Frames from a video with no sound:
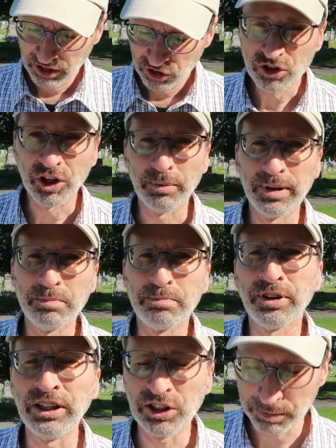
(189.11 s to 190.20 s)
Sermon
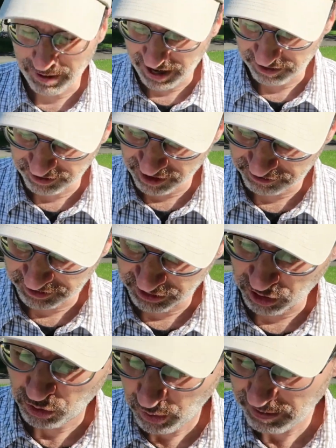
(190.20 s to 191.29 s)
preached by Reverend
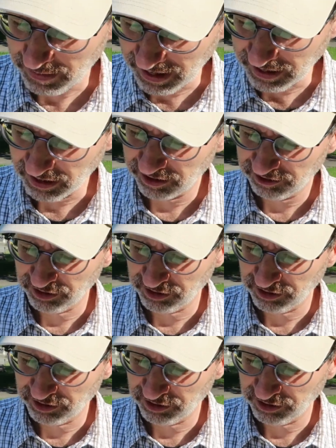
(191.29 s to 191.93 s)
Quitman